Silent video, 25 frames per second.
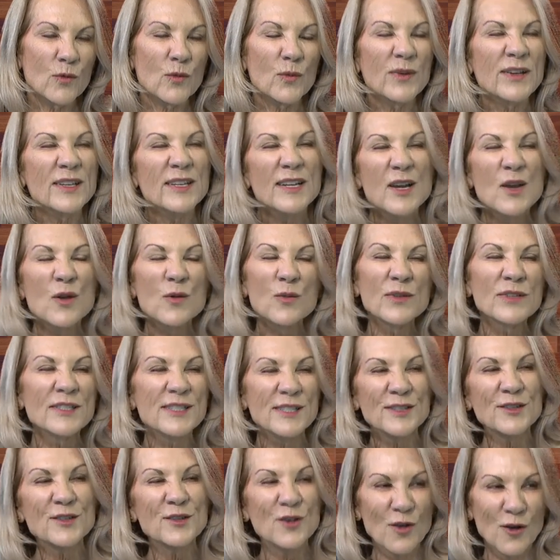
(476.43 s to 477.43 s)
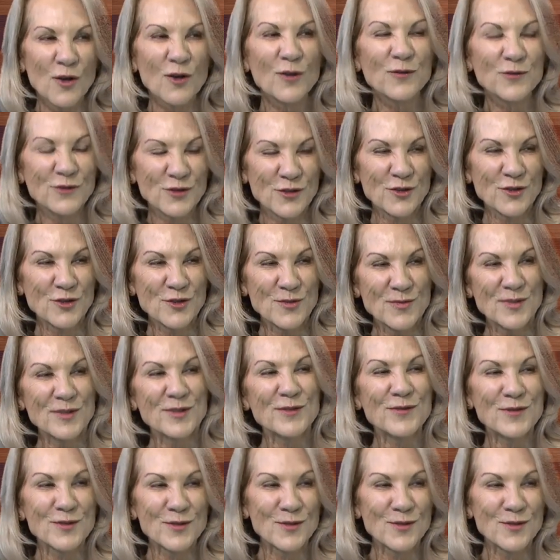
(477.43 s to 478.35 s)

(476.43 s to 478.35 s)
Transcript: We we did a golf tournament for a